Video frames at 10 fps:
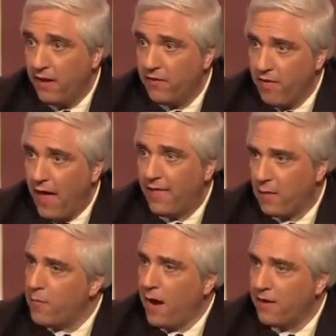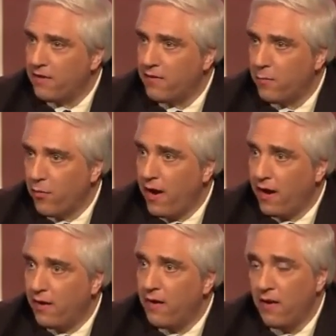is that the mind is the
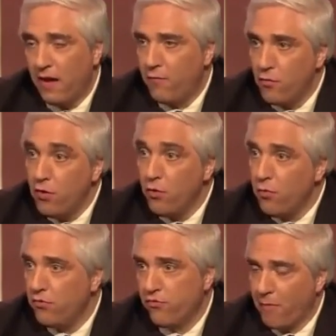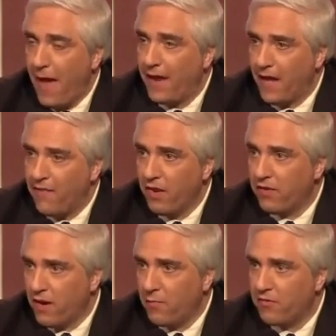brain. If new dramatic
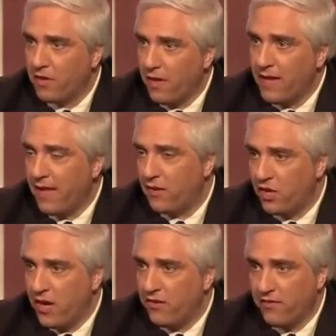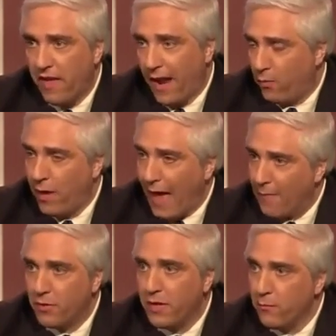evidence comes to light that changes that, I will
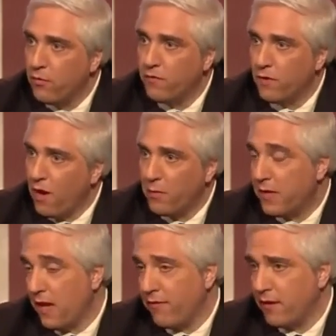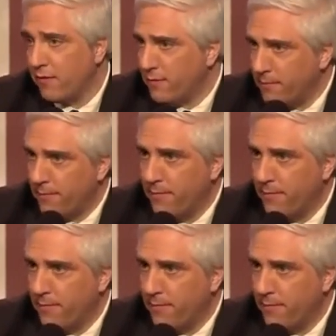happily move along with the evidence.